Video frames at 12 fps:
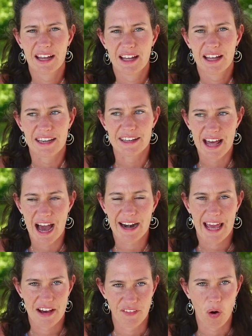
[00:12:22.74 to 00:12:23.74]
not
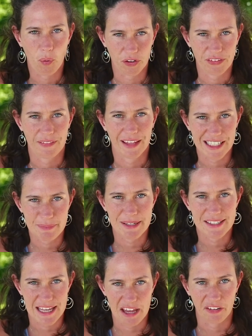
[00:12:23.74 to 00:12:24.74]
have a horse that likes being
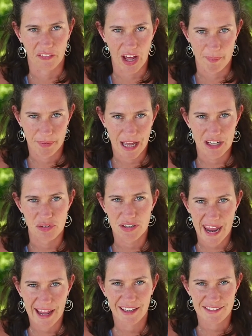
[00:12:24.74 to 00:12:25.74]
saddled up, and you
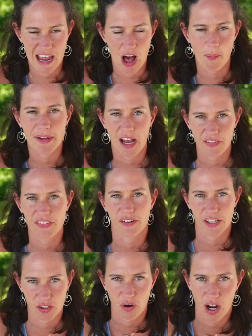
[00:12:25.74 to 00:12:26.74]
can't tell because they're
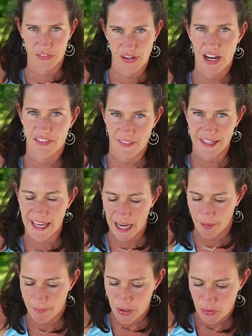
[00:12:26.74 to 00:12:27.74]
in cross ties and they
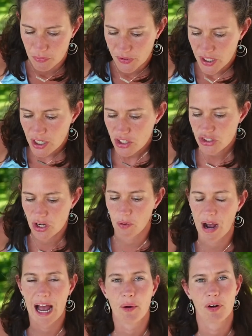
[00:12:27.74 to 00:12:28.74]
can't move. So
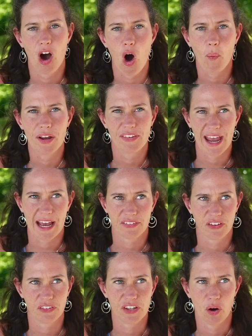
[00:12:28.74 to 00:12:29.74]
I would always ask
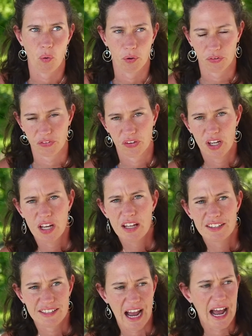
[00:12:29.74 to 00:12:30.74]
to see a horse
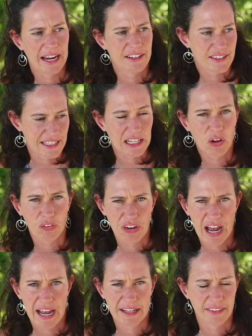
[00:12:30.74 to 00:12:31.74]
tied, single
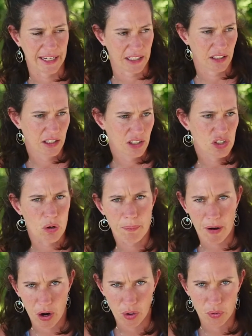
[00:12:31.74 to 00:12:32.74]
tied, like to a
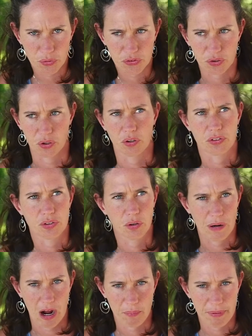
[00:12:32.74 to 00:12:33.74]
post or to a
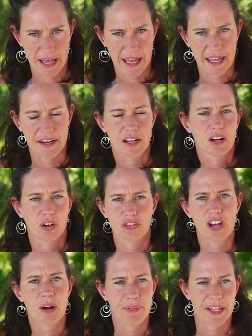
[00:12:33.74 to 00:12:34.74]
round pen or
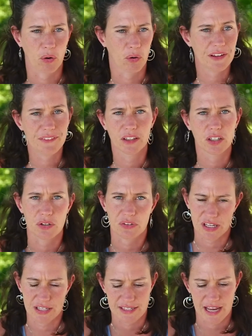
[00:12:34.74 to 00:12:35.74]
something, or even loose
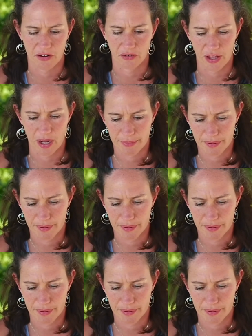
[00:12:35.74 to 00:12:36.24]
and saddled up.